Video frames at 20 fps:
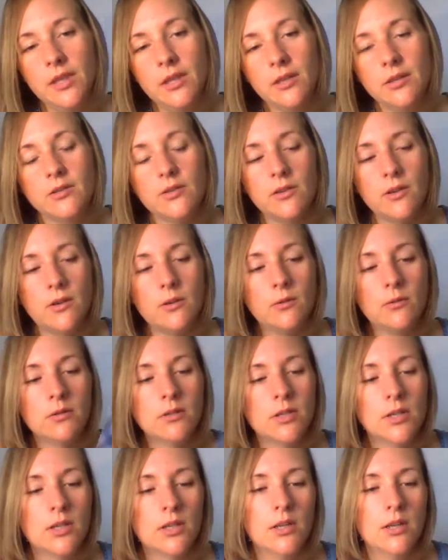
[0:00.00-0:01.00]
And so,
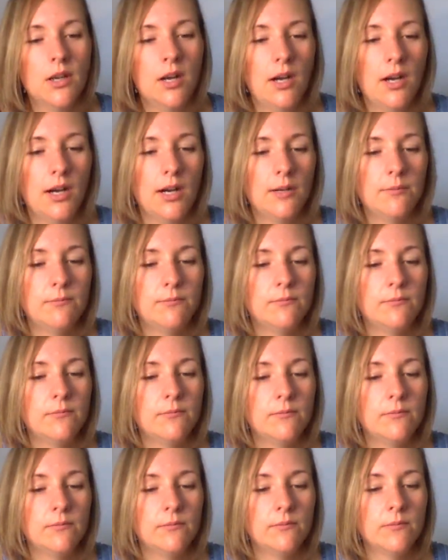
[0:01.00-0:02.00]
um,
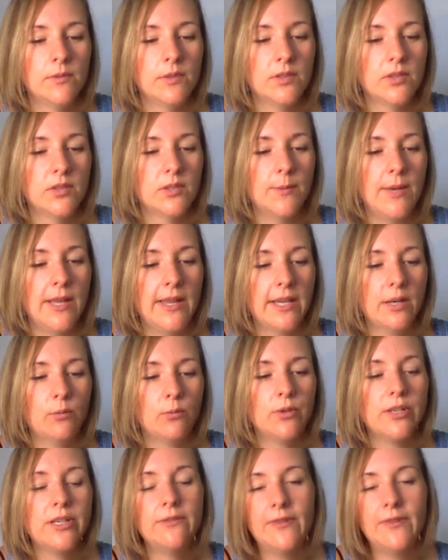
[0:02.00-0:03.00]
it's just about like
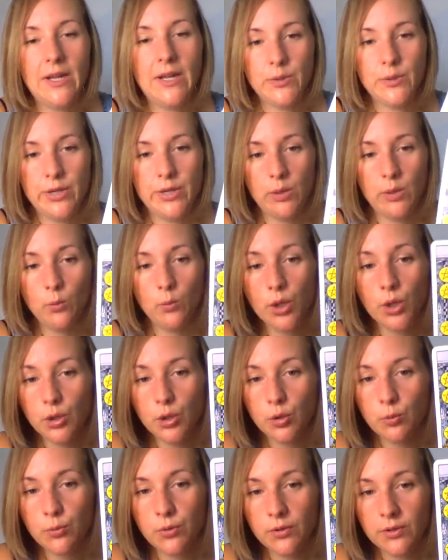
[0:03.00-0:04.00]
reevaluating what
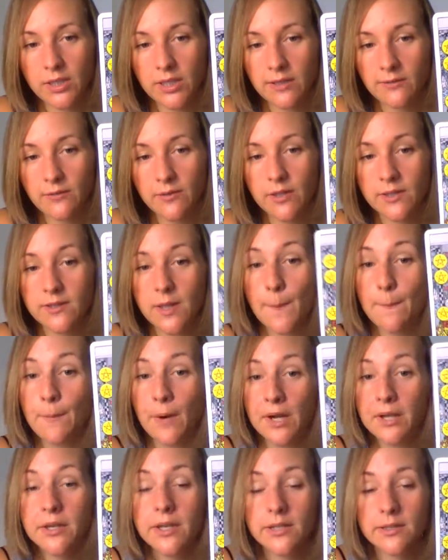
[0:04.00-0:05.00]
you believe this
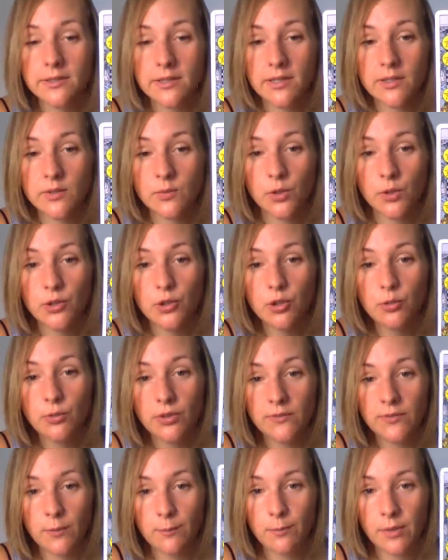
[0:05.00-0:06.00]
abundance is. What do you
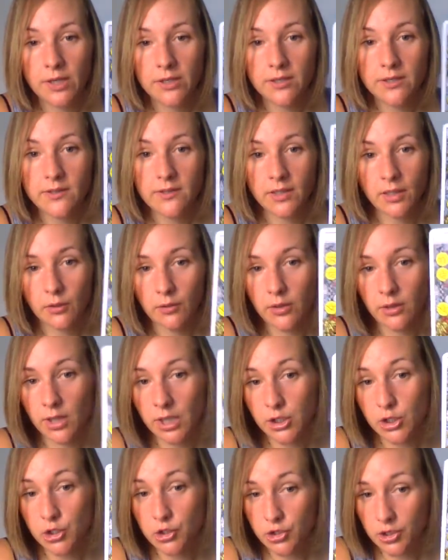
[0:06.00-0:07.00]
believe abundance in a
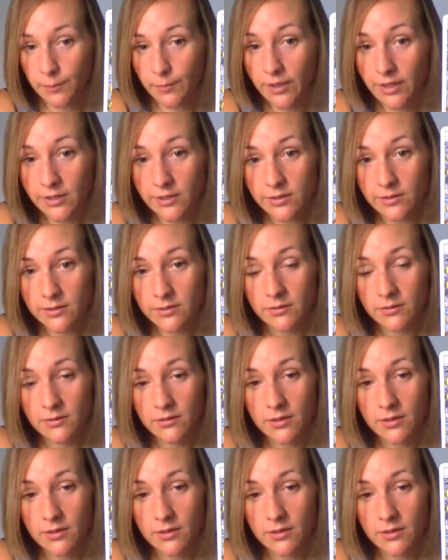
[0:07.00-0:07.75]
relationship is?